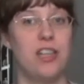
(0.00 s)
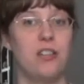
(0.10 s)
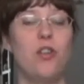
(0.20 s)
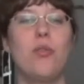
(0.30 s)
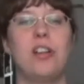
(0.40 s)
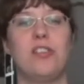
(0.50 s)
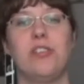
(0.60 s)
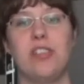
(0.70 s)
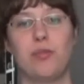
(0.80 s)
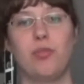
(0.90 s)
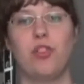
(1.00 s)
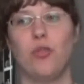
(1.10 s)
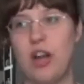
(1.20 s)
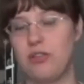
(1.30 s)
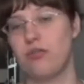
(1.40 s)
then going into this book,
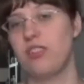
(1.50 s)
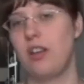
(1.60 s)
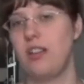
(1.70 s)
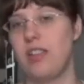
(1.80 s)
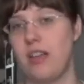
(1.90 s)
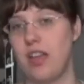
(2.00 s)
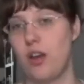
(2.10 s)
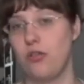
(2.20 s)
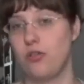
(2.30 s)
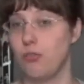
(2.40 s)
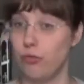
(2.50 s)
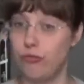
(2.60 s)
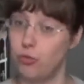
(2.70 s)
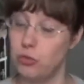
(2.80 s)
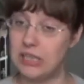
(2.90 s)
you'll understand that character more
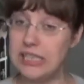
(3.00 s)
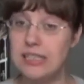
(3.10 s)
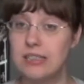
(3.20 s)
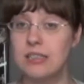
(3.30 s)
fully.